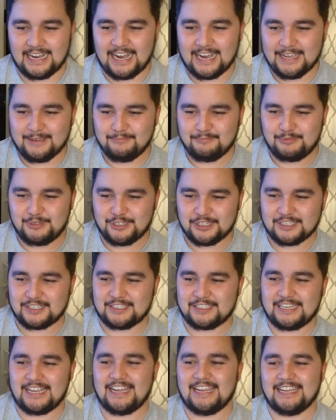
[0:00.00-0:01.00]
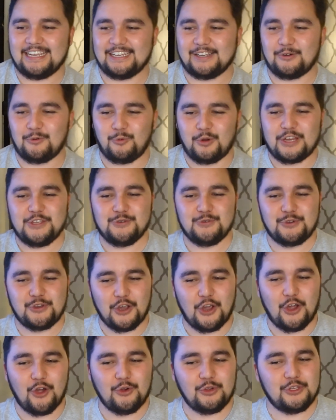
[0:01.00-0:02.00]
I'm just saying when you
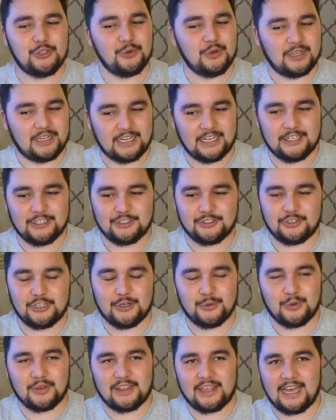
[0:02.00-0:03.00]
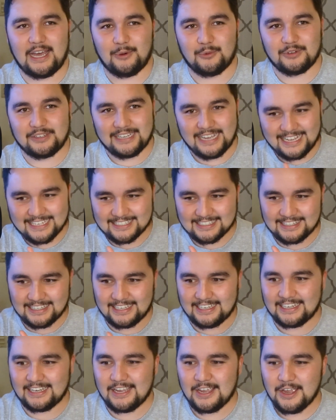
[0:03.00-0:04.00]
go to a country without
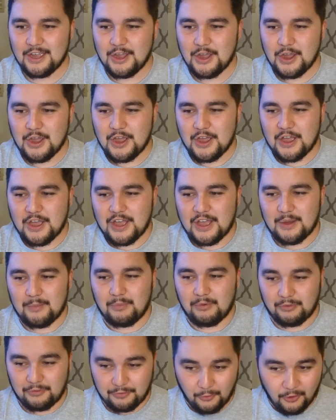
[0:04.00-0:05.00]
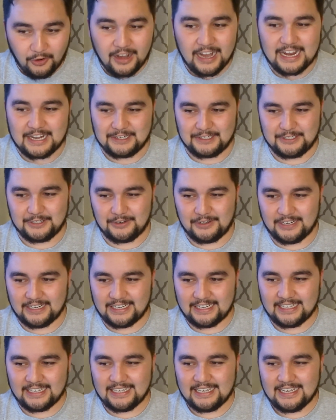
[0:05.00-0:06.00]
testing before
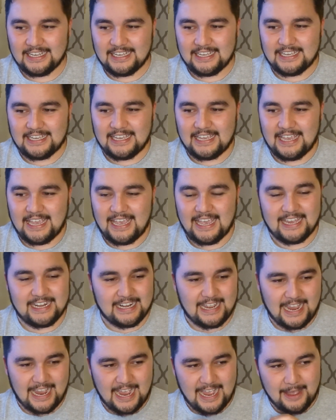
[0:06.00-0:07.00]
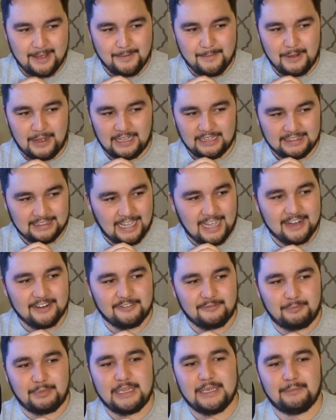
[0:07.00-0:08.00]
entering, and a lot
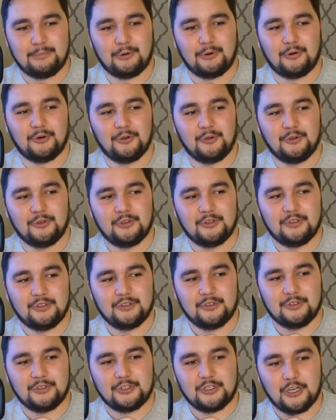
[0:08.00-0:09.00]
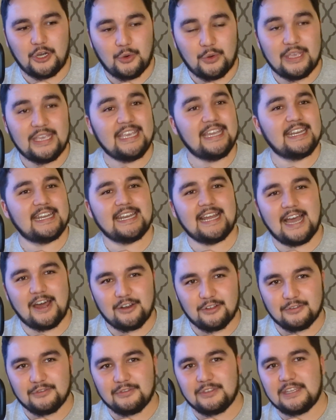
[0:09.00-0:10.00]
of people go in and
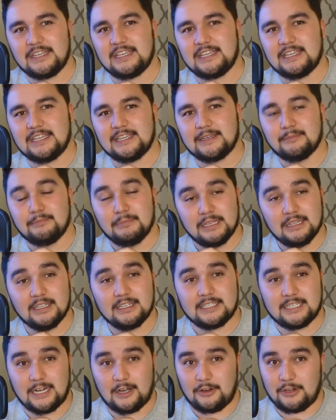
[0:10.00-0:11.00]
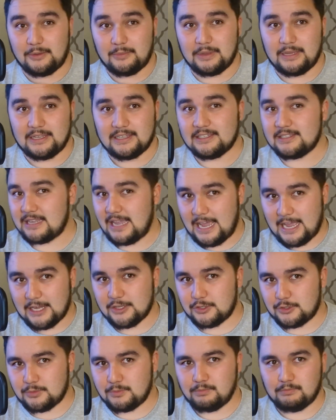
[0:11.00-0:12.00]
out of the military base,
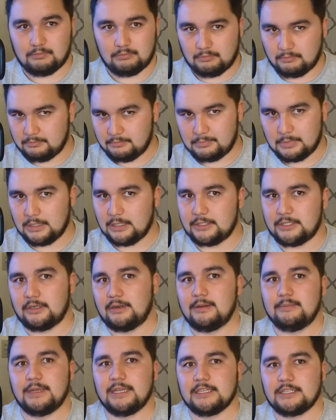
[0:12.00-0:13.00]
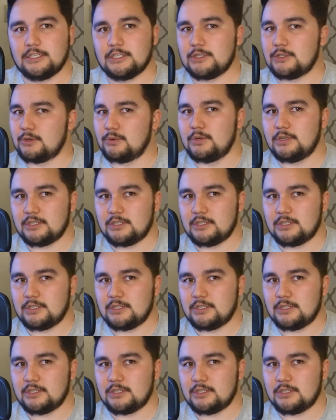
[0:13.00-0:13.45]
as military bases do.